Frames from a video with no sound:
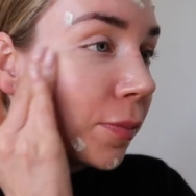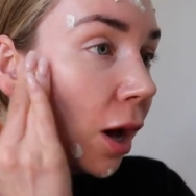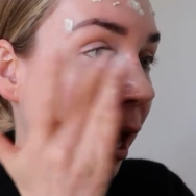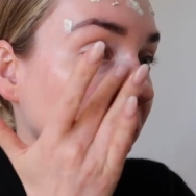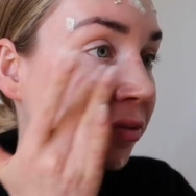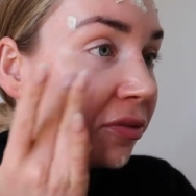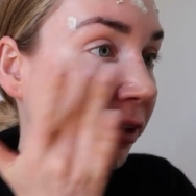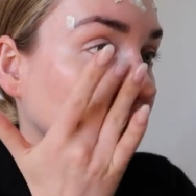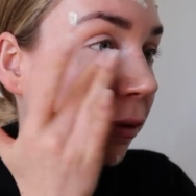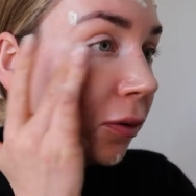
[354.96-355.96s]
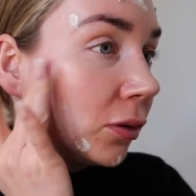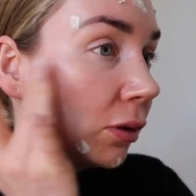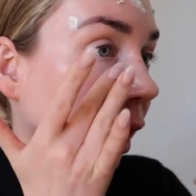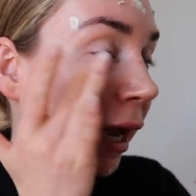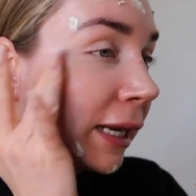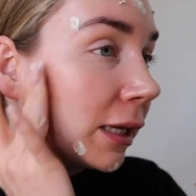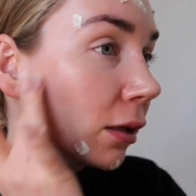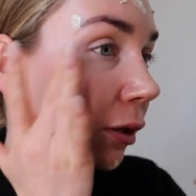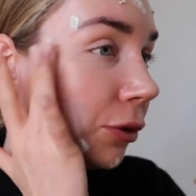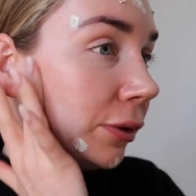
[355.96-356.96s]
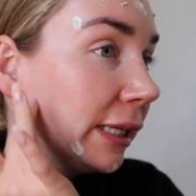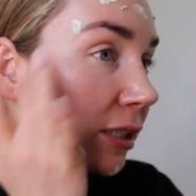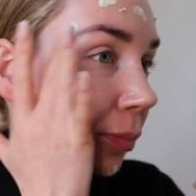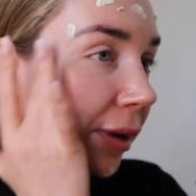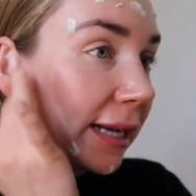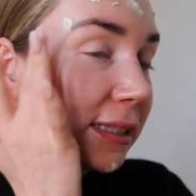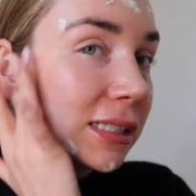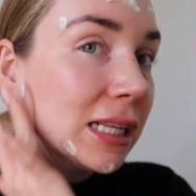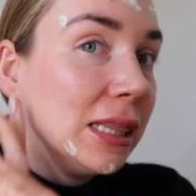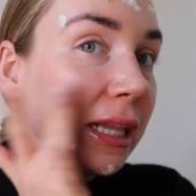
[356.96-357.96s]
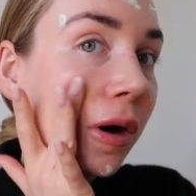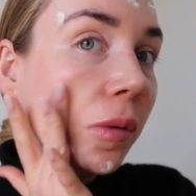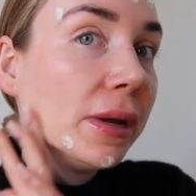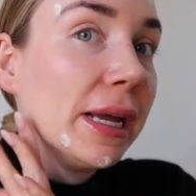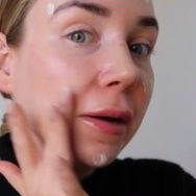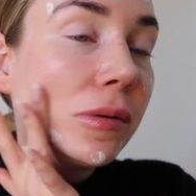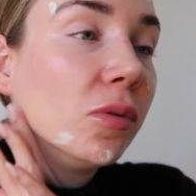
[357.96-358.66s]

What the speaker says: I feel like you need to practice a little bit